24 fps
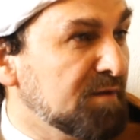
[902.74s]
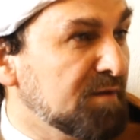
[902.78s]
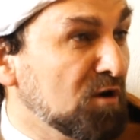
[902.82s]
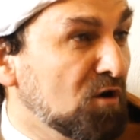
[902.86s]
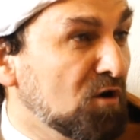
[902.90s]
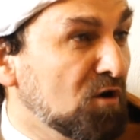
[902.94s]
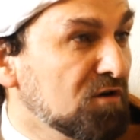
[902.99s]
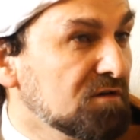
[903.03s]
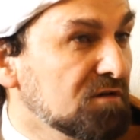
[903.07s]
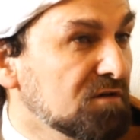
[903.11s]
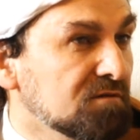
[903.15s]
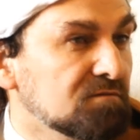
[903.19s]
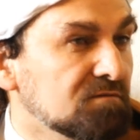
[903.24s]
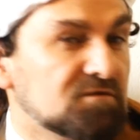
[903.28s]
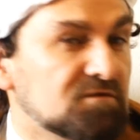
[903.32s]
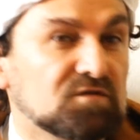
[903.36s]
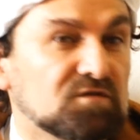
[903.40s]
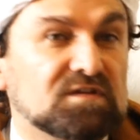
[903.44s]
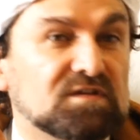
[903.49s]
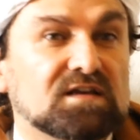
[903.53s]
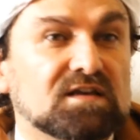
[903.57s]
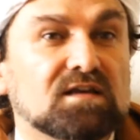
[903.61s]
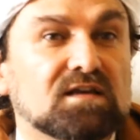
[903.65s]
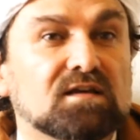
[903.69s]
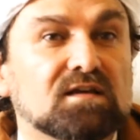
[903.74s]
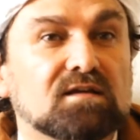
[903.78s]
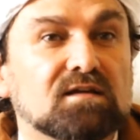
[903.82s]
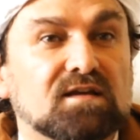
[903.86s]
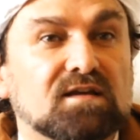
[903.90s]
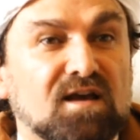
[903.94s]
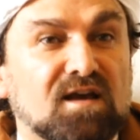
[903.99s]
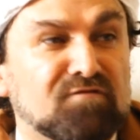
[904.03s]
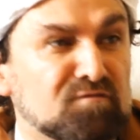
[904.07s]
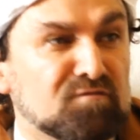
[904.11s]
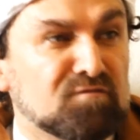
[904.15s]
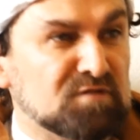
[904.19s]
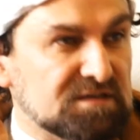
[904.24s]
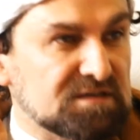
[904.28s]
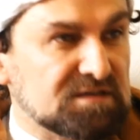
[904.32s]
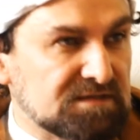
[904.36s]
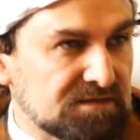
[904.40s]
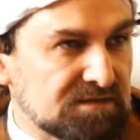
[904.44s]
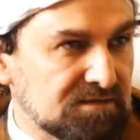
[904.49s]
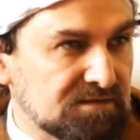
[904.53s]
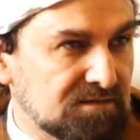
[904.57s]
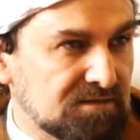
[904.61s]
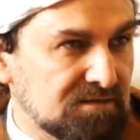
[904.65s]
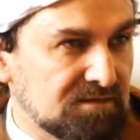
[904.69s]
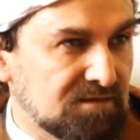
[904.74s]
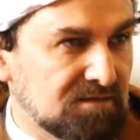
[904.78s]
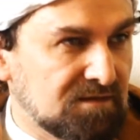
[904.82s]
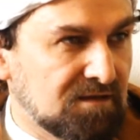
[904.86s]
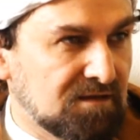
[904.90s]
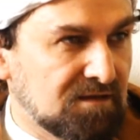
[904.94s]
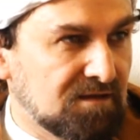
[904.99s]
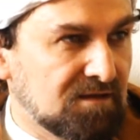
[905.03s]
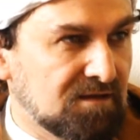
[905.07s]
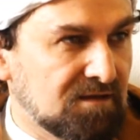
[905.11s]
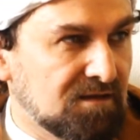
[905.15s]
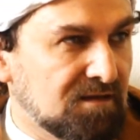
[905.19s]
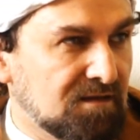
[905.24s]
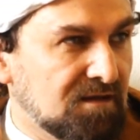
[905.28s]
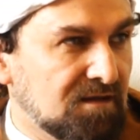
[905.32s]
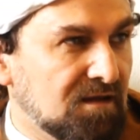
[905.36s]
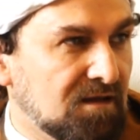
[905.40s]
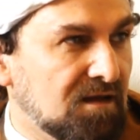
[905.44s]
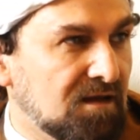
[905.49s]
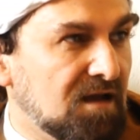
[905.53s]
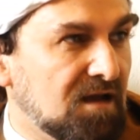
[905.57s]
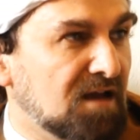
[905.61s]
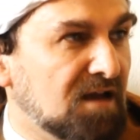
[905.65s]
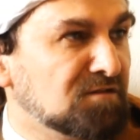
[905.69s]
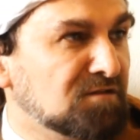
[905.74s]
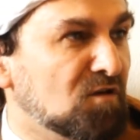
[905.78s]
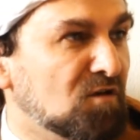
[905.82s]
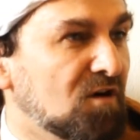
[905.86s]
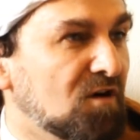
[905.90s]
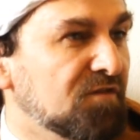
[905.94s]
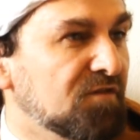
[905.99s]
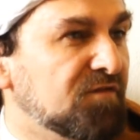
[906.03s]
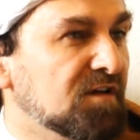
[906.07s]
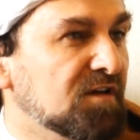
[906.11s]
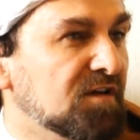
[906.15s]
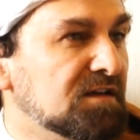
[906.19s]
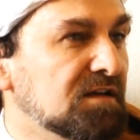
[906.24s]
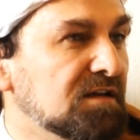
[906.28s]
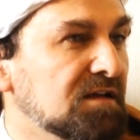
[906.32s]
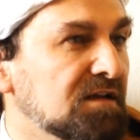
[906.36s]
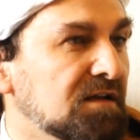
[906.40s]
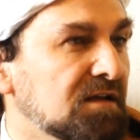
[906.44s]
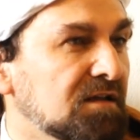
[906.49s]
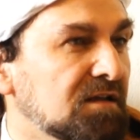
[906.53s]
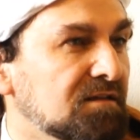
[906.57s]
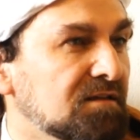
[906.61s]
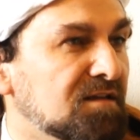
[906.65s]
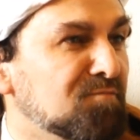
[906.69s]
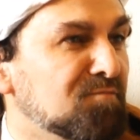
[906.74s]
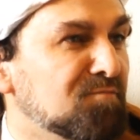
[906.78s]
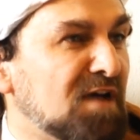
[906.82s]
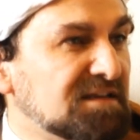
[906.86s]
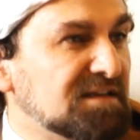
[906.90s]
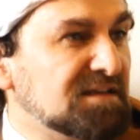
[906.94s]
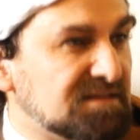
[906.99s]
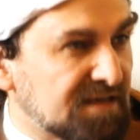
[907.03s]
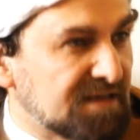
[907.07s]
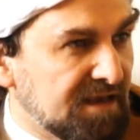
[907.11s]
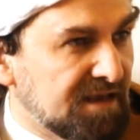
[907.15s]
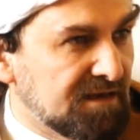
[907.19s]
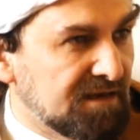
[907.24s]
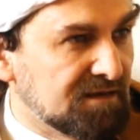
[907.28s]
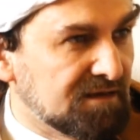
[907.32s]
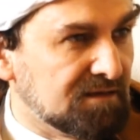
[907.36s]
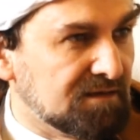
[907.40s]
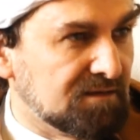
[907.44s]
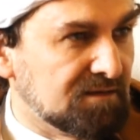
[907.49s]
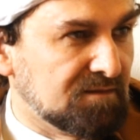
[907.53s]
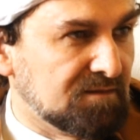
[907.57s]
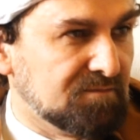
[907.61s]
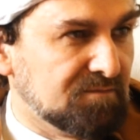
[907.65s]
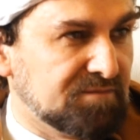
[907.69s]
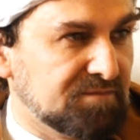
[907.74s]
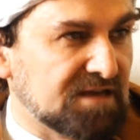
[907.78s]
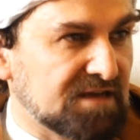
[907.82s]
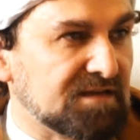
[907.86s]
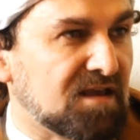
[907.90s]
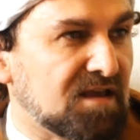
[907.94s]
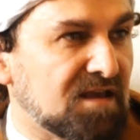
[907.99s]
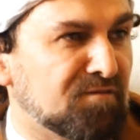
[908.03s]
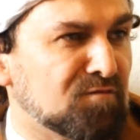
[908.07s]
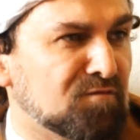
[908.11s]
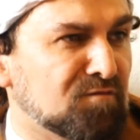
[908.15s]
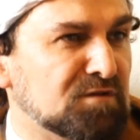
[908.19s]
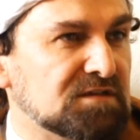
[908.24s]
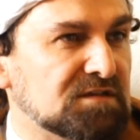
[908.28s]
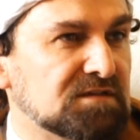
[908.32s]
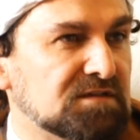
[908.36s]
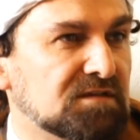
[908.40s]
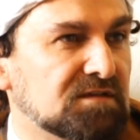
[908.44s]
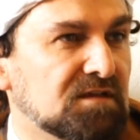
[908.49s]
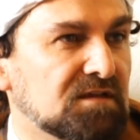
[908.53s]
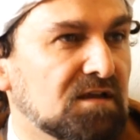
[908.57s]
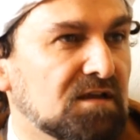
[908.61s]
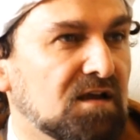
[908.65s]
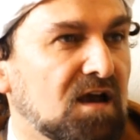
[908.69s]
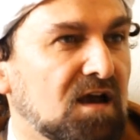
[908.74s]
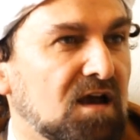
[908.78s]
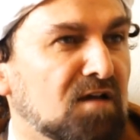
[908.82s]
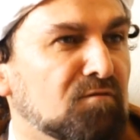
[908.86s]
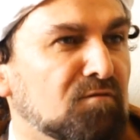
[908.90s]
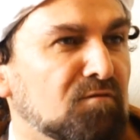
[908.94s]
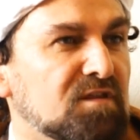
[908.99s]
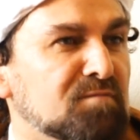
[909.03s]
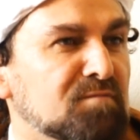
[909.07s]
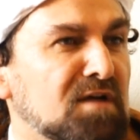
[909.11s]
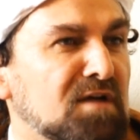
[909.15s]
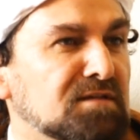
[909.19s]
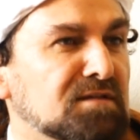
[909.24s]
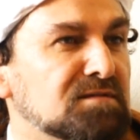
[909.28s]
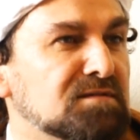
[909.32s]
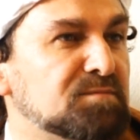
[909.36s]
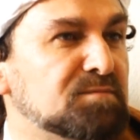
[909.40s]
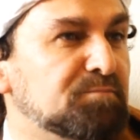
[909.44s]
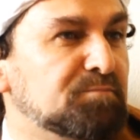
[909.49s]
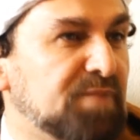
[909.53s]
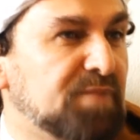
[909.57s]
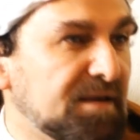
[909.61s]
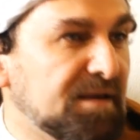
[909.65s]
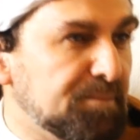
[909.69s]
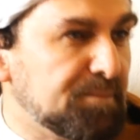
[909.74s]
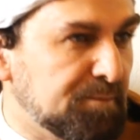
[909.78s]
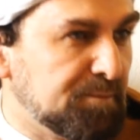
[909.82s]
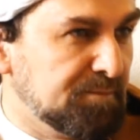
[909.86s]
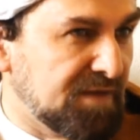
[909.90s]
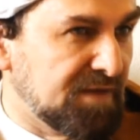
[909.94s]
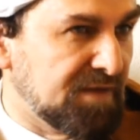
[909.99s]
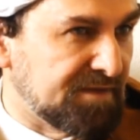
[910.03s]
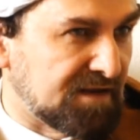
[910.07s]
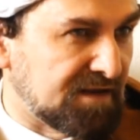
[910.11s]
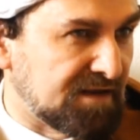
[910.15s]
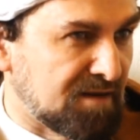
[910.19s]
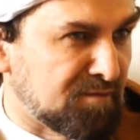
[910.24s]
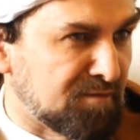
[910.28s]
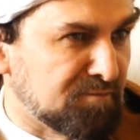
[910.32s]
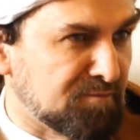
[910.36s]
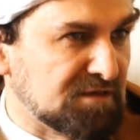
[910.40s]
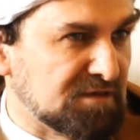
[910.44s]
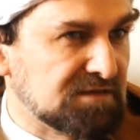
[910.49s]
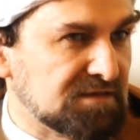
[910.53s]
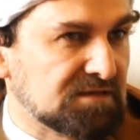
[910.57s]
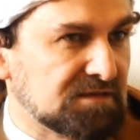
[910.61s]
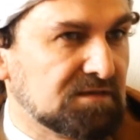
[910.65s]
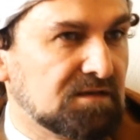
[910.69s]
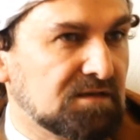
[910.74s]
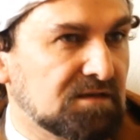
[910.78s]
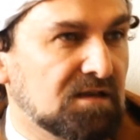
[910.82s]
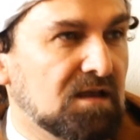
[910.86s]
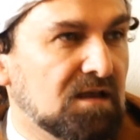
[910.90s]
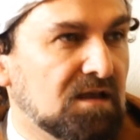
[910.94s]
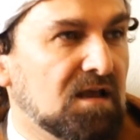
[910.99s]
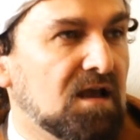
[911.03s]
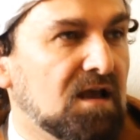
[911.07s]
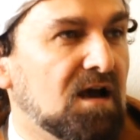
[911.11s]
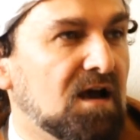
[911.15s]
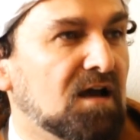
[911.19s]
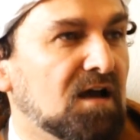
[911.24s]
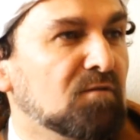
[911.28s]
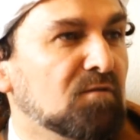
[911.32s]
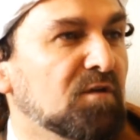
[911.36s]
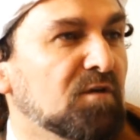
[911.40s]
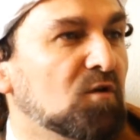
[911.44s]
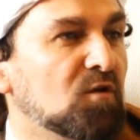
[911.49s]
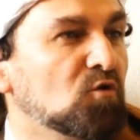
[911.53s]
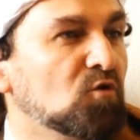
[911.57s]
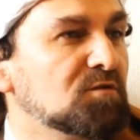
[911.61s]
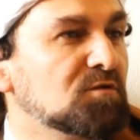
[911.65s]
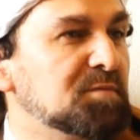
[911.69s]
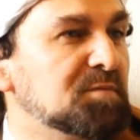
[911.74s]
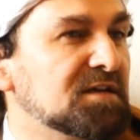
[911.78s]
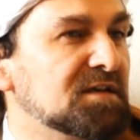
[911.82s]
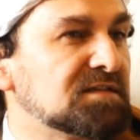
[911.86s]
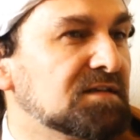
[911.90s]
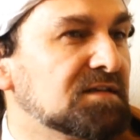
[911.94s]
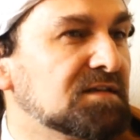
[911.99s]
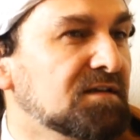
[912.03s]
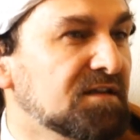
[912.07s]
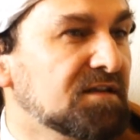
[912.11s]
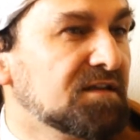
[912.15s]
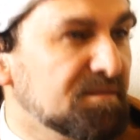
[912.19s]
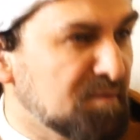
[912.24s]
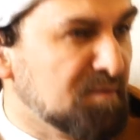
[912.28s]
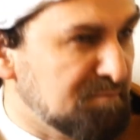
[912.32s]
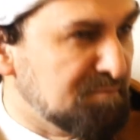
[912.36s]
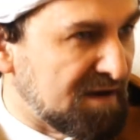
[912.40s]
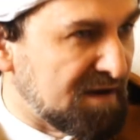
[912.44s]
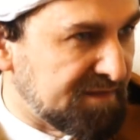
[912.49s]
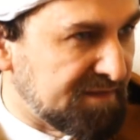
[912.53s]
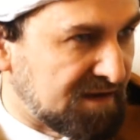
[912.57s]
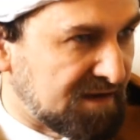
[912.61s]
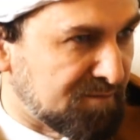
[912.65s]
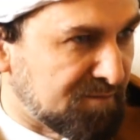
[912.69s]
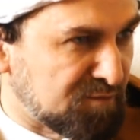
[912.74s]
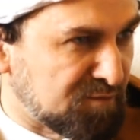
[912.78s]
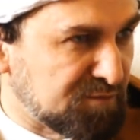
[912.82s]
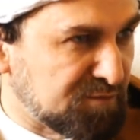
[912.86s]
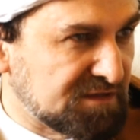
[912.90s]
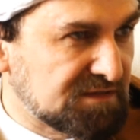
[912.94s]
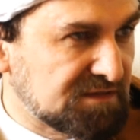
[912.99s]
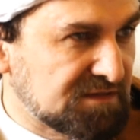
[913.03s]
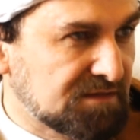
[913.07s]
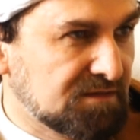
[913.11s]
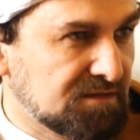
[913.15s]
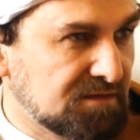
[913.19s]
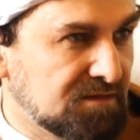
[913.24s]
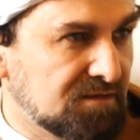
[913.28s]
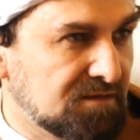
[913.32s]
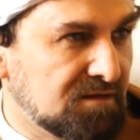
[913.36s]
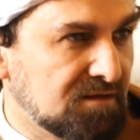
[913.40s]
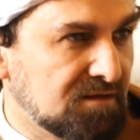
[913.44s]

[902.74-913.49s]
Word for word: they belong to the government, and often they're maintained by the government, and with demands paid by the government, and with khutbas given by the government.